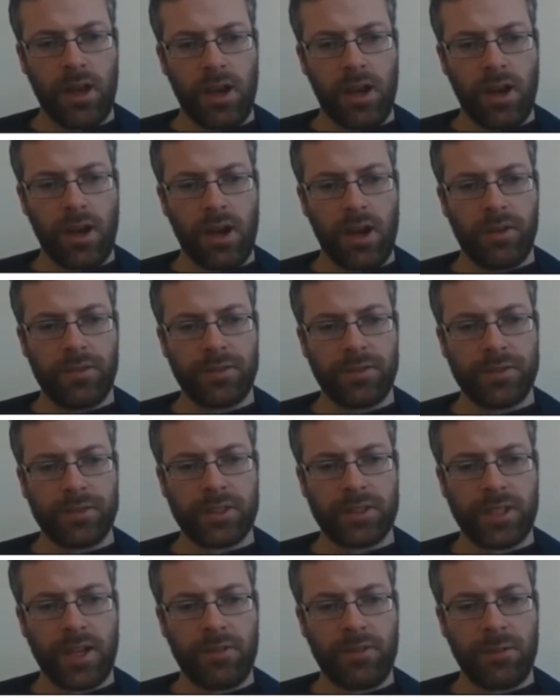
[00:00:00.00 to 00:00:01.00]
Half of
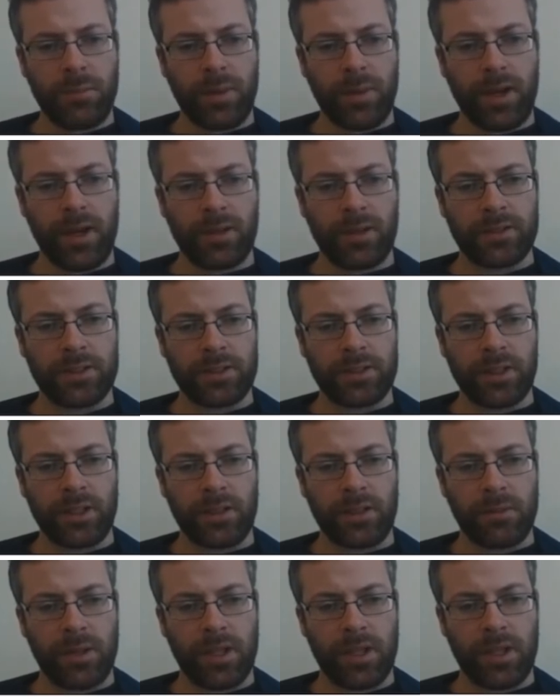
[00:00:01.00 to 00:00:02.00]
£7 is going
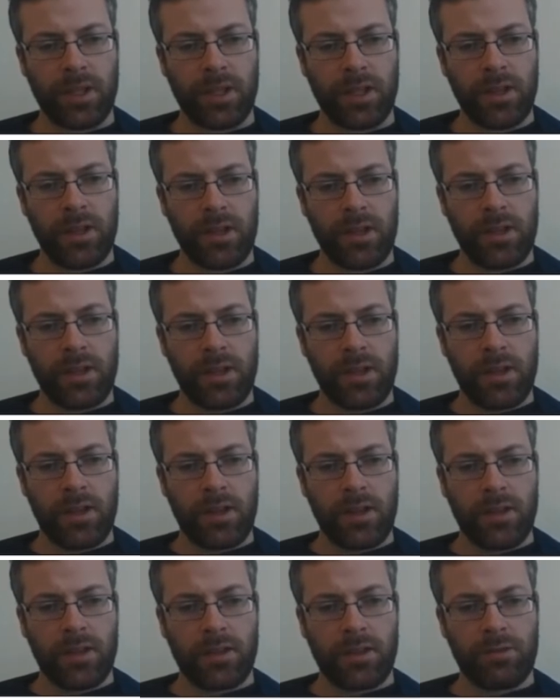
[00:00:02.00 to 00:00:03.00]
to be
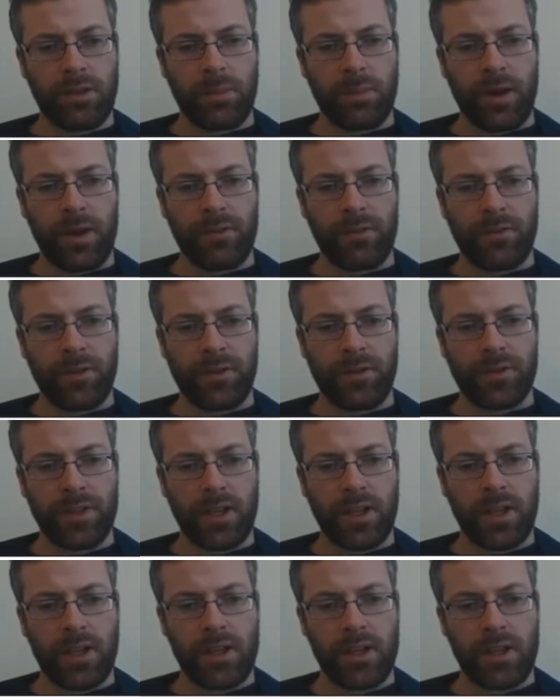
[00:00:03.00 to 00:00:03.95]
£3.50.